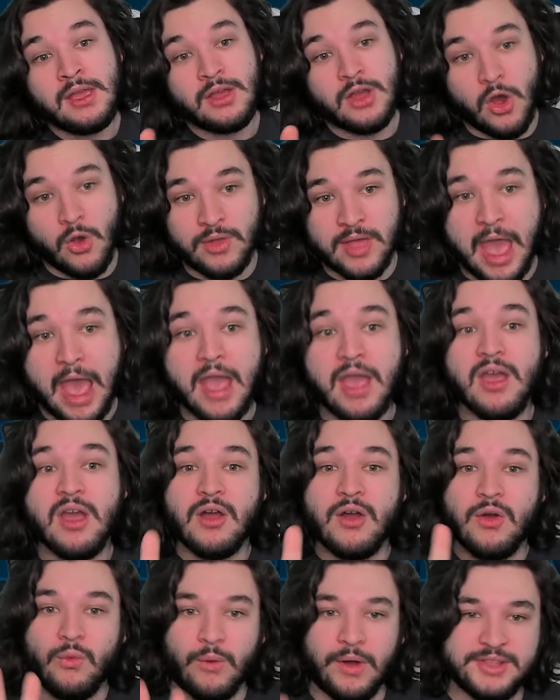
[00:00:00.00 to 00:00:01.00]
Okay,
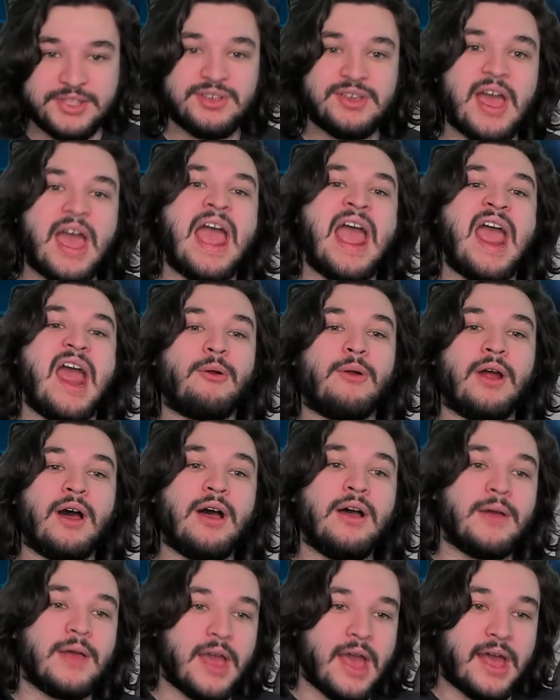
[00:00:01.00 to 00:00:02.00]
once you get
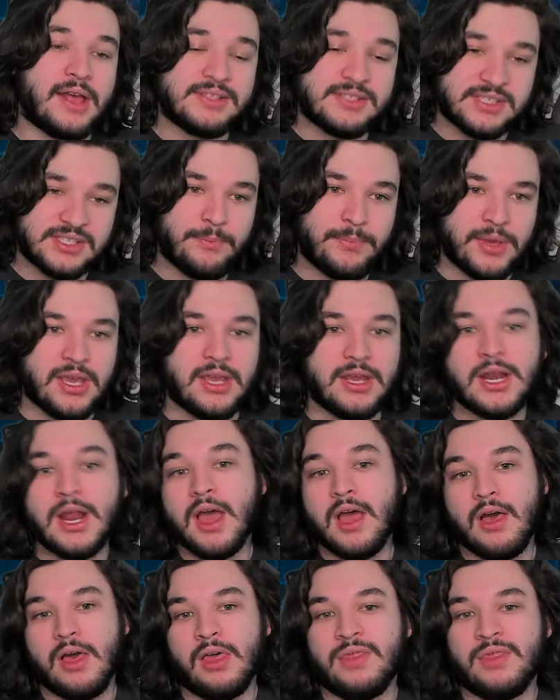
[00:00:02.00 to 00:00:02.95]
Hera and Sabine,